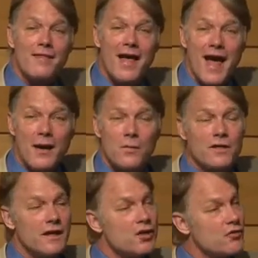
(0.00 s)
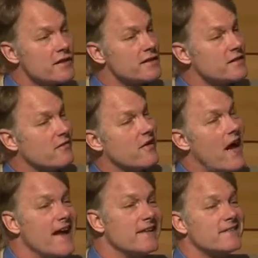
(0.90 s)
that with increases of
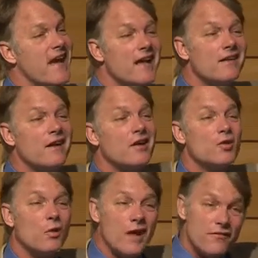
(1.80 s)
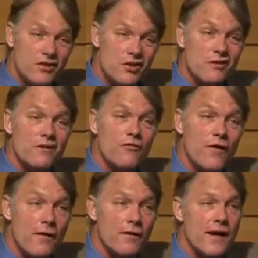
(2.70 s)
9 to 10 to 11 degrees
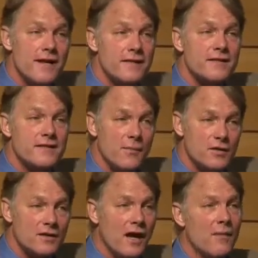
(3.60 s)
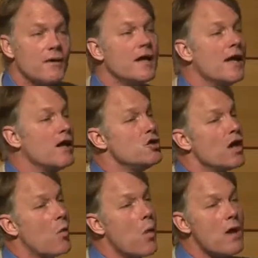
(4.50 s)
Fahrenheit in summertime, and you
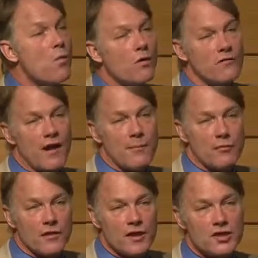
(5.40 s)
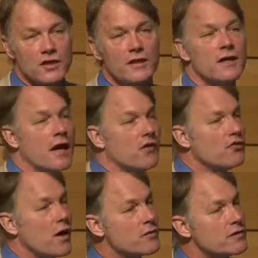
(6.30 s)
get way more evaporation, and
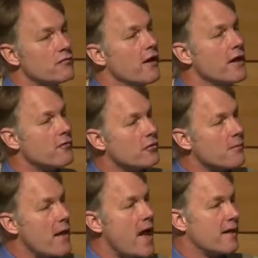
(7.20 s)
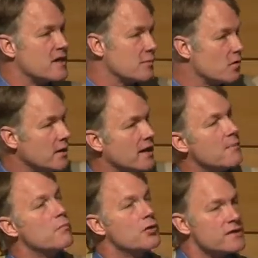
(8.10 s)
droughts defined for a balance between
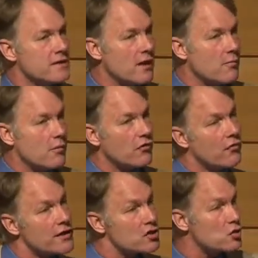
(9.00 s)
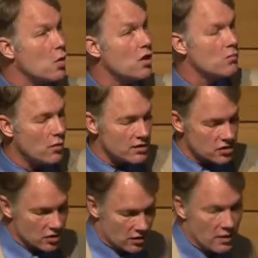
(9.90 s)
inputs and outputs, right? Soil
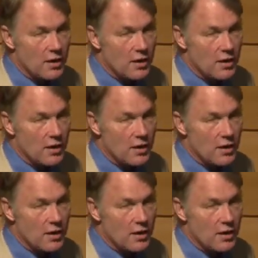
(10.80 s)
moisture.